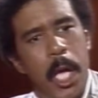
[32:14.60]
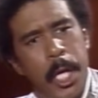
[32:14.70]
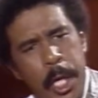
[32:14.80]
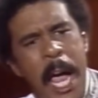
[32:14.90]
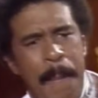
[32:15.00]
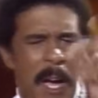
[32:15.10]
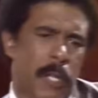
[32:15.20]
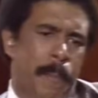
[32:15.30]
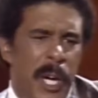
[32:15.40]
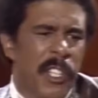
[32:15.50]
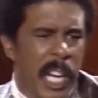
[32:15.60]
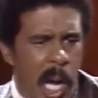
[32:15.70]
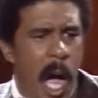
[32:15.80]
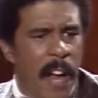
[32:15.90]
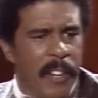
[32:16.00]
You know how much pussy
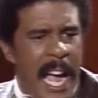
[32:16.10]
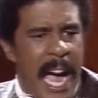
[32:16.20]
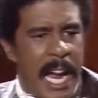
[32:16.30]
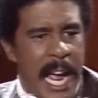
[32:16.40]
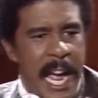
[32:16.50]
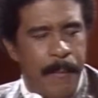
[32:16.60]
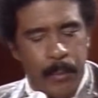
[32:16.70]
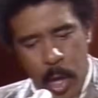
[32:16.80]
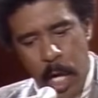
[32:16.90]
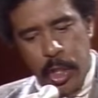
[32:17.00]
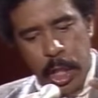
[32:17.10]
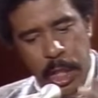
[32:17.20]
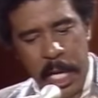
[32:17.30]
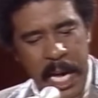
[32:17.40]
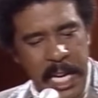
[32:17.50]
costs nowadays? Costs you
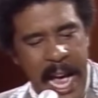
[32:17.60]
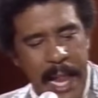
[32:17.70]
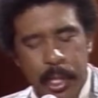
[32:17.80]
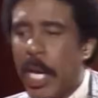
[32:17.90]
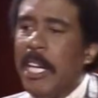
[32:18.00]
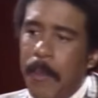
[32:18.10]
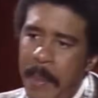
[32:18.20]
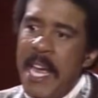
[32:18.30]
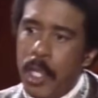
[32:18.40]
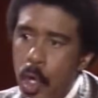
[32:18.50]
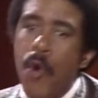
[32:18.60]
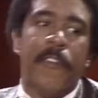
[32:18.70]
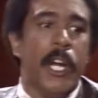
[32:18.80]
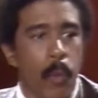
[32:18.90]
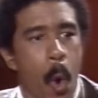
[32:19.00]
$10, you got to pay $2
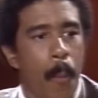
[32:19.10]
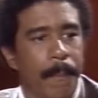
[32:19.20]
for the room.